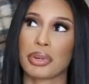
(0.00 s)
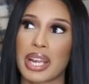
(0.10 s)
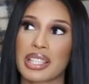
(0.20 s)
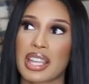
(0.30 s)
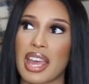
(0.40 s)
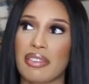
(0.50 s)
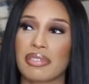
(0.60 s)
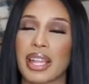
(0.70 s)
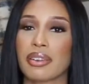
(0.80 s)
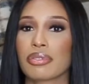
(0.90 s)
Brands have
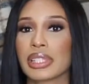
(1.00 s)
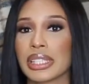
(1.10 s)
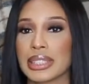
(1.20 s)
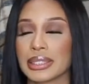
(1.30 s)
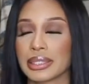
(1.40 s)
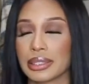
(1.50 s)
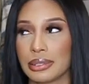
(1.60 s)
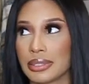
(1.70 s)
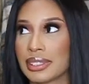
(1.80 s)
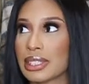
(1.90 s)
like released
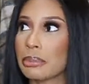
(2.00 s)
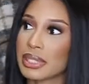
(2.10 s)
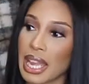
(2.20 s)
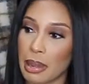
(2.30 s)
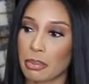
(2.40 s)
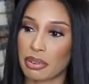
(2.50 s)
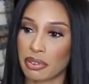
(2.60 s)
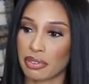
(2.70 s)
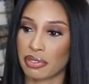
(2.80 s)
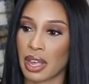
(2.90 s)
some type
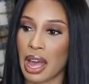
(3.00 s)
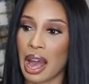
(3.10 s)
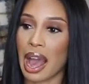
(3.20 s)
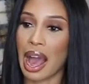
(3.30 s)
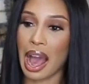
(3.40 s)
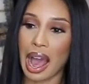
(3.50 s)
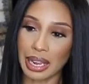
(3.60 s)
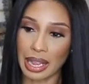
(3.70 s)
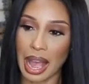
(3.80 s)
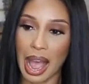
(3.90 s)
of
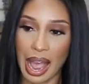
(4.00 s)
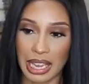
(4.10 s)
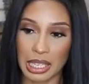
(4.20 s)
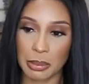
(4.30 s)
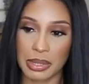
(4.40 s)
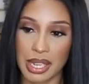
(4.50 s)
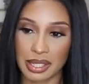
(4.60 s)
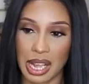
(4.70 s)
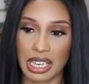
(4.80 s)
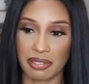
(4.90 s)
hot item that's
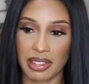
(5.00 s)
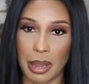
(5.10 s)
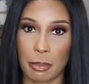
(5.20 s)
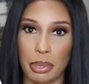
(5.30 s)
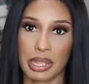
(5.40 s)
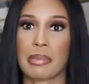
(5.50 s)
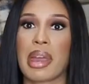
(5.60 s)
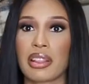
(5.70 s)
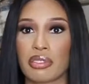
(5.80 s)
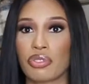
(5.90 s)
kind of like put them
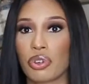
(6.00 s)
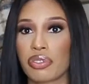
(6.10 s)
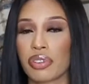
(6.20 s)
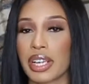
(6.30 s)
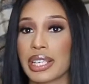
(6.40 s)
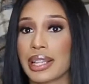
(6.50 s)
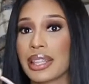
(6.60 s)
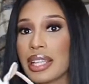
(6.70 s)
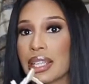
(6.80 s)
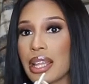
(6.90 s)
at the forefront, and I
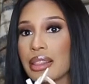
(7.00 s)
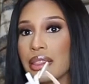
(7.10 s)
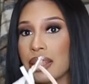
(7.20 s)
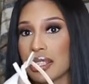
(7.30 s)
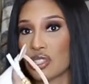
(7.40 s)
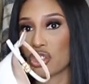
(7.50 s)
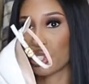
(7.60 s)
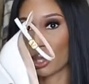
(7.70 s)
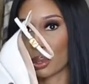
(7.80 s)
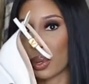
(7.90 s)
think that this
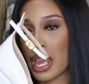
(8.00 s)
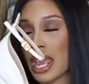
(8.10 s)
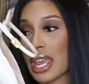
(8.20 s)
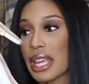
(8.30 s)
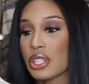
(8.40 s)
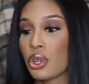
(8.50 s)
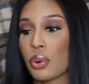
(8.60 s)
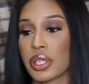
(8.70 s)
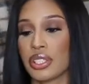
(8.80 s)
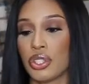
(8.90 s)
shoe is
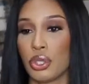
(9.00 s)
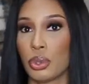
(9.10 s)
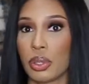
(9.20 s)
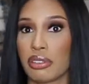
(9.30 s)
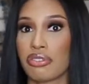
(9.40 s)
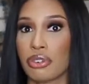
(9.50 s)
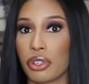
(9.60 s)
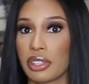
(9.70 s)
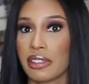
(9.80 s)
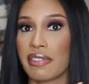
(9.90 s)
going to do it
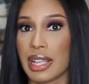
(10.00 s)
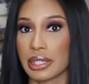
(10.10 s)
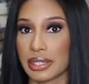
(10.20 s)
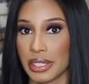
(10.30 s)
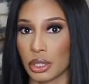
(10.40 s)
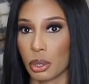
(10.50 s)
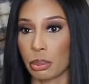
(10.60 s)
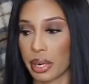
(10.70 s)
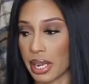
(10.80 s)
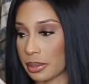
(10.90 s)
for the Valentino
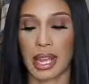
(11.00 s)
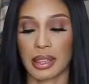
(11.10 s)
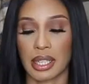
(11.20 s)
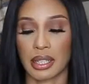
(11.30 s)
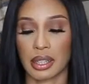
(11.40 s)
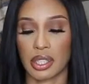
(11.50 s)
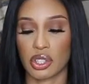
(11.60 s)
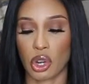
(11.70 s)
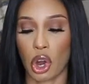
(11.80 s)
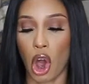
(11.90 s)
brand. I think
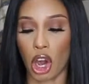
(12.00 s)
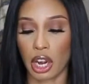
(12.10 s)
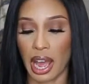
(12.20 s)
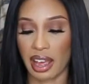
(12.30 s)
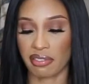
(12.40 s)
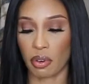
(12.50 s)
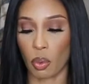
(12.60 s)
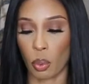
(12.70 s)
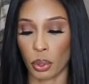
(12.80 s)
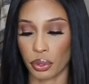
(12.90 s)
these are archive
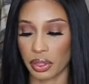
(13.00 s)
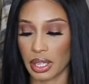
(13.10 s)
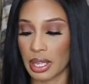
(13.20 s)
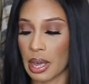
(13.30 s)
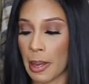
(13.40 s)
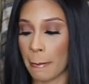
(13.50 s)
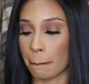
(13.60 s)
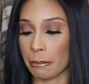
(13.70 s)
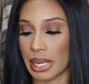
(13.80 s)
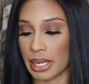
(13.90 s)
worthy,
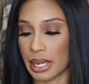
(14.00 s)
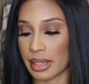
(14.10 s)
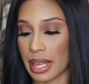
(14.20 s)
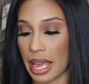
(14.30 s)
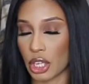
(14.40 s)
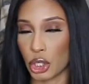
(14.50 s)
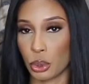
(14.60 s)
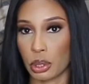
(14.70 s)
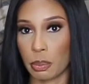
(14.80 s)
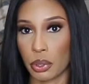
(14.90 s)
meaning that
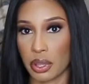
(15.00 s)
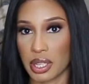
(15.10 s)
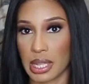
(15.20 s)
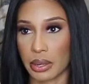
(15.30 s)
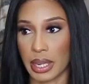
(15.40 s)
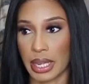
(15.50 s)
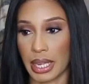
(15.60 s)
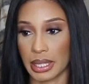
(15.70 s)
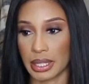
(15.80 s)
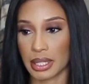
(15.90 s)
you could pull this out at
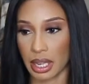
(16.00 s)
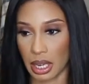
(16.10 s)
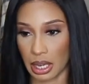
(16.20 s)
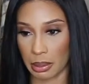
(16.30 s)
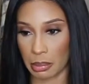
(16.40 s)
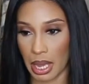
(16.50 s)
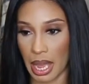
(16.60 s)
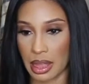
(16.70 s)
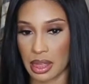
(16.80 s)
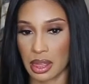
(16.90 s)
any time
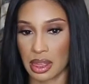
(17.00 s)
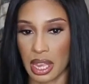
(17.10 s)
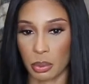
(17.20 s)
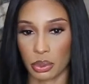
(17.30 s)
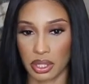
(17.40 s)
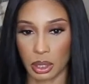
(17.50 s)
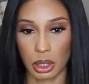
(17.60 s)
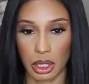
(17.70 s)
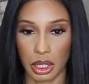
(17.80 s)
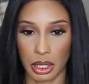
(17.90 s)
and they will still
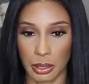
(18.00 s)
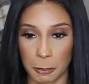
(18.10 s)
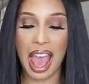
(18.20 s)
look good.